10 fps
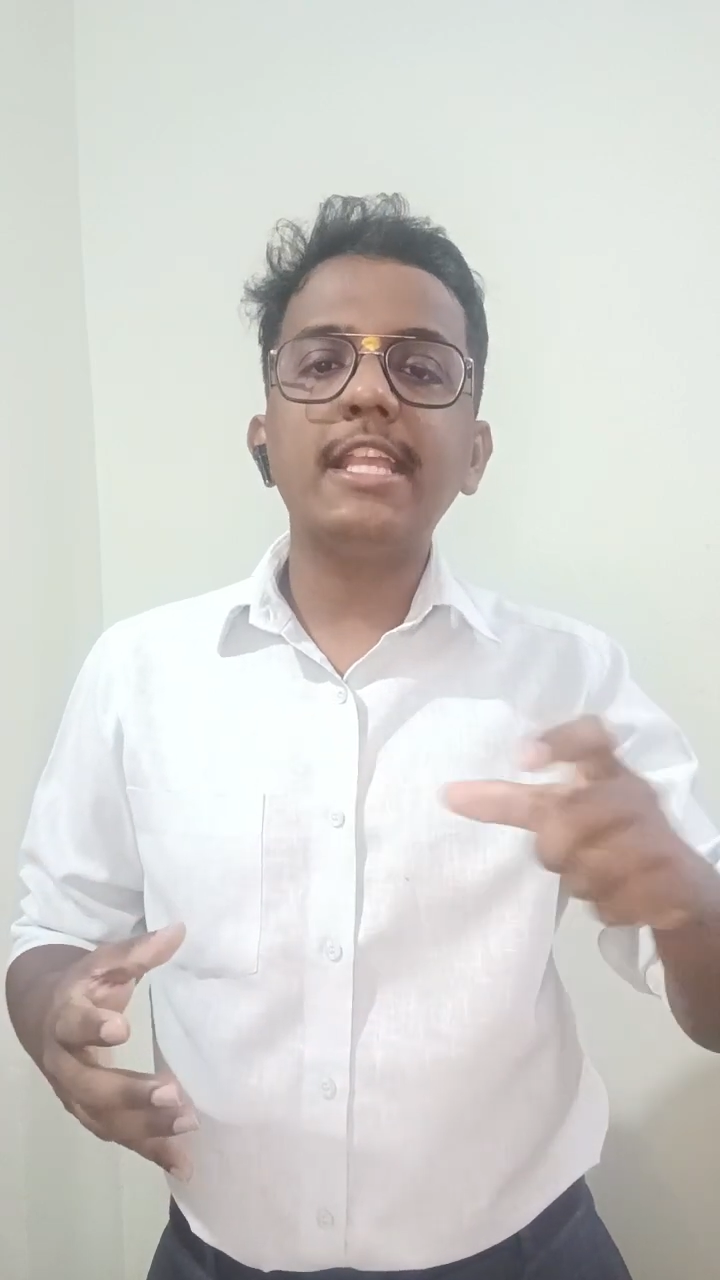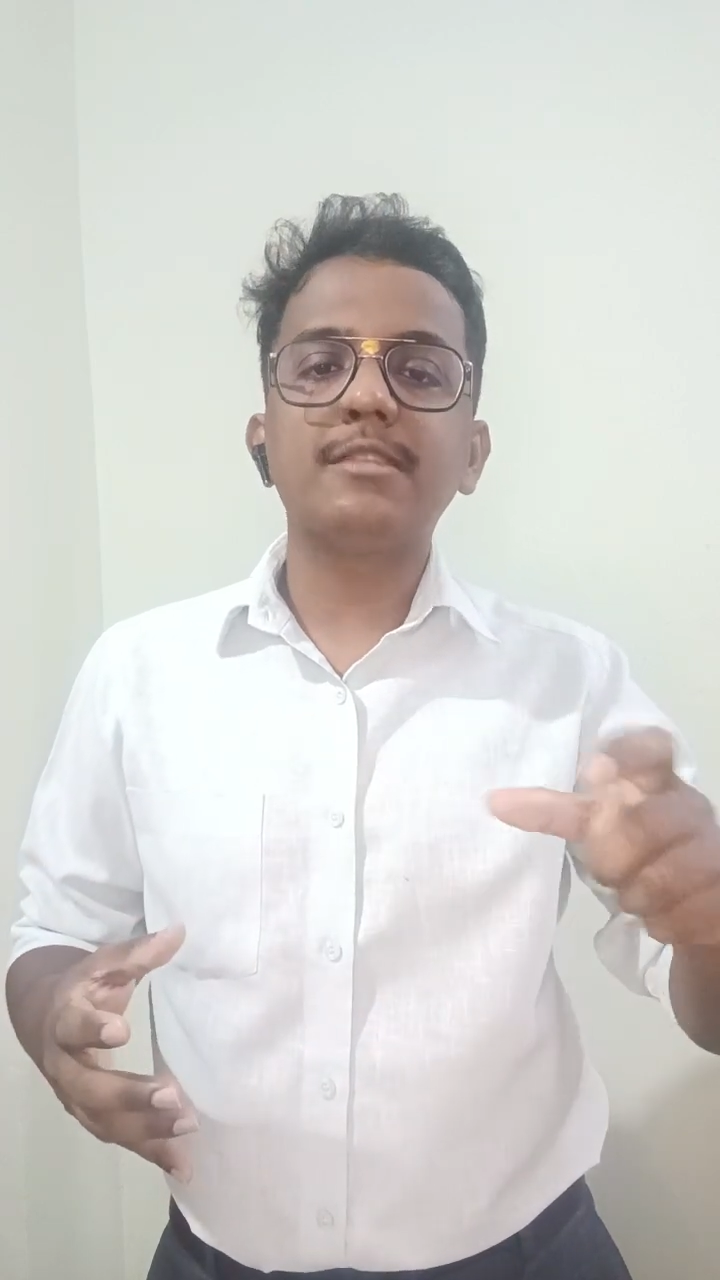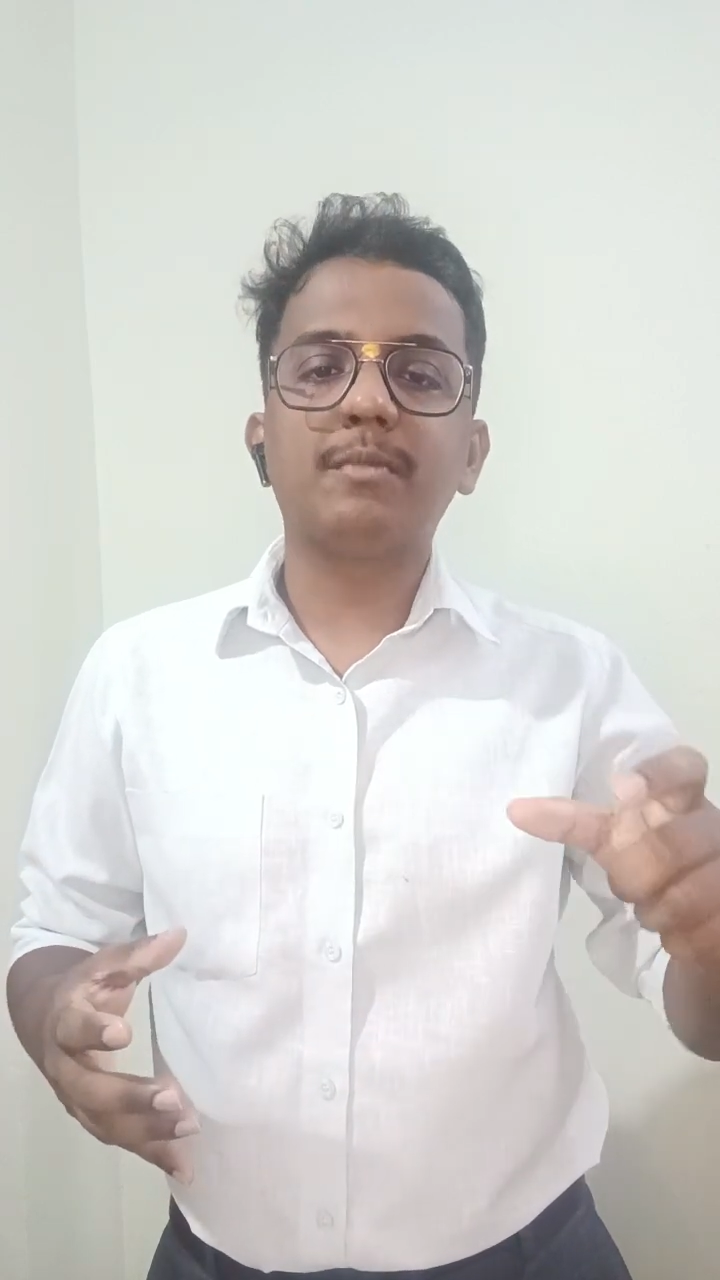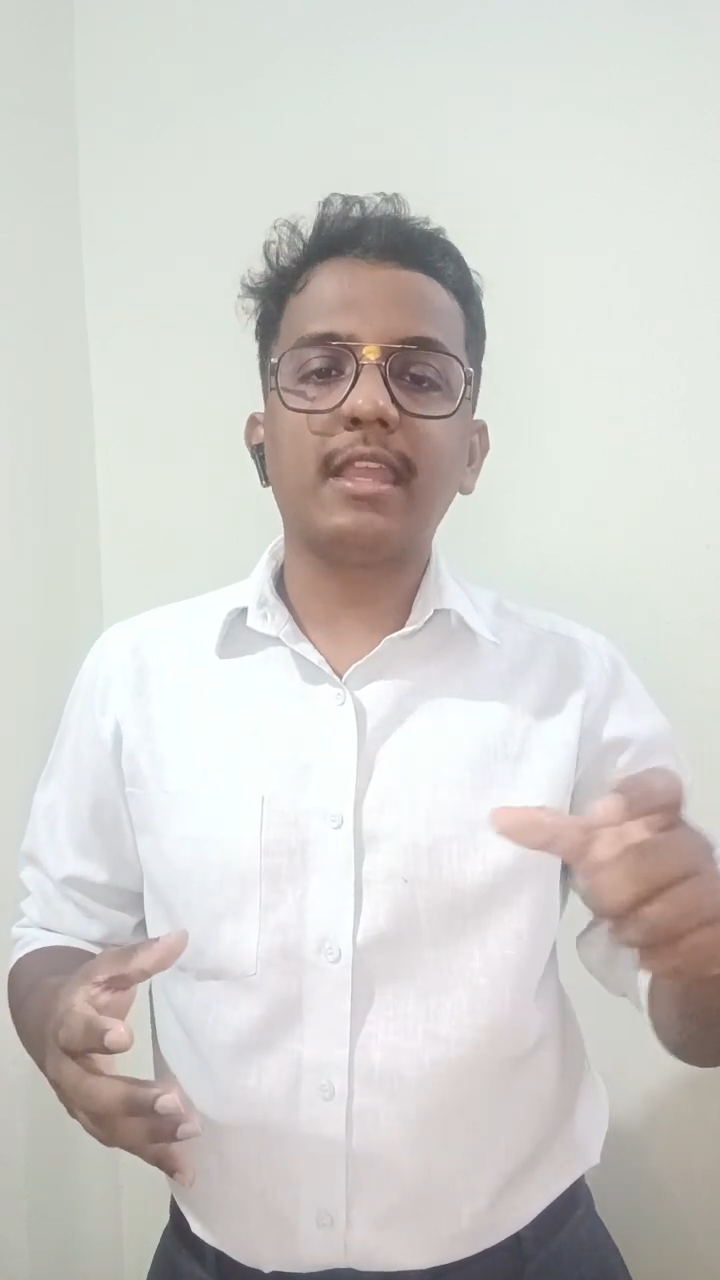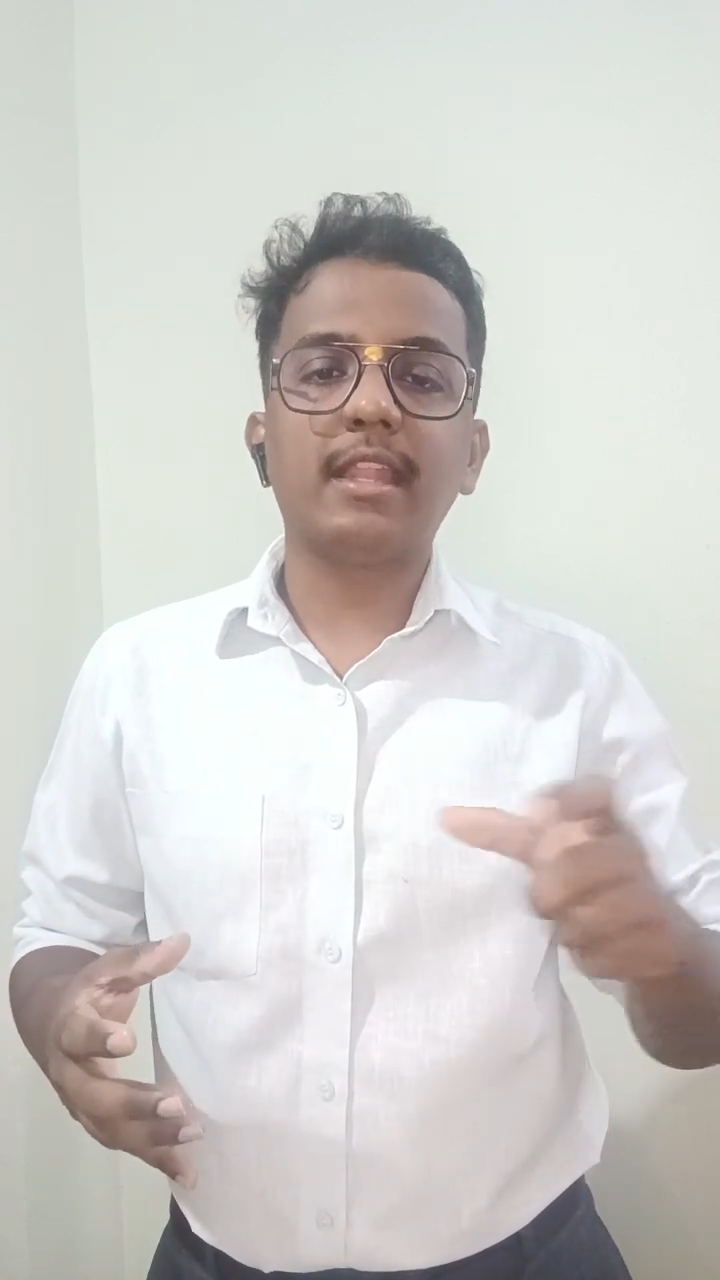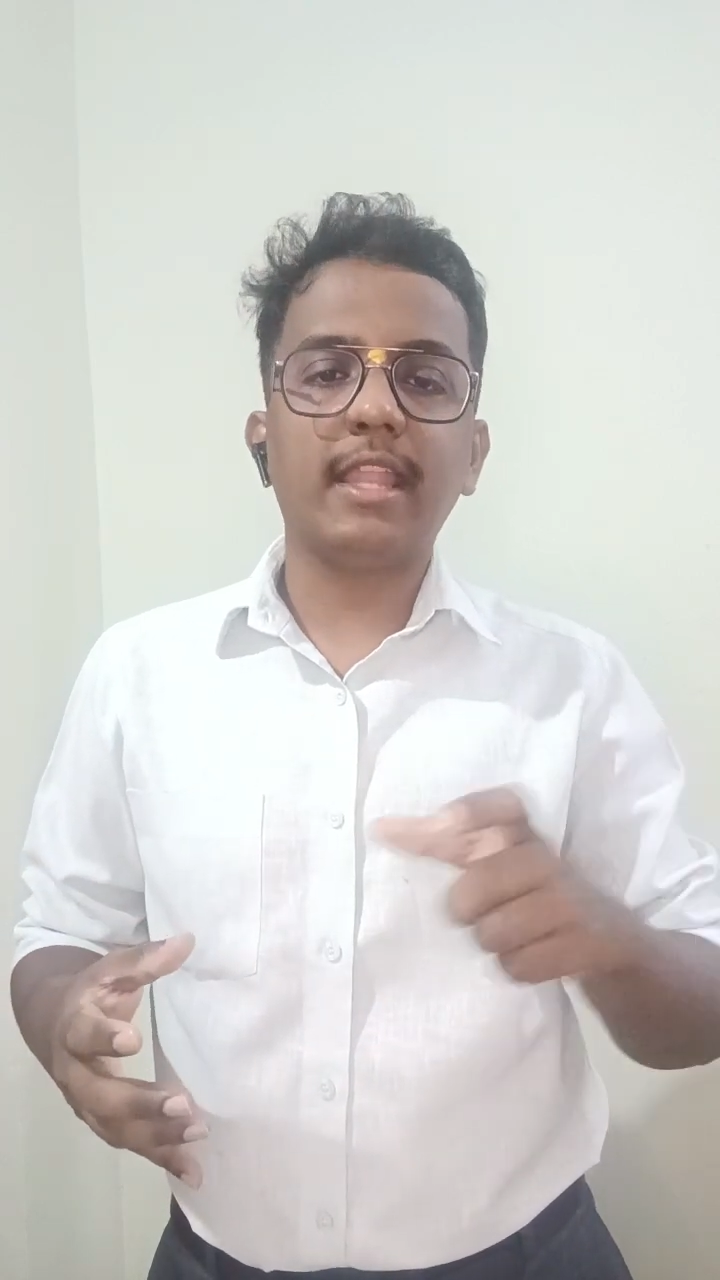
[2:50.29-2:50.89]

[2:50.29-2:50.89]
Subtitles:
is being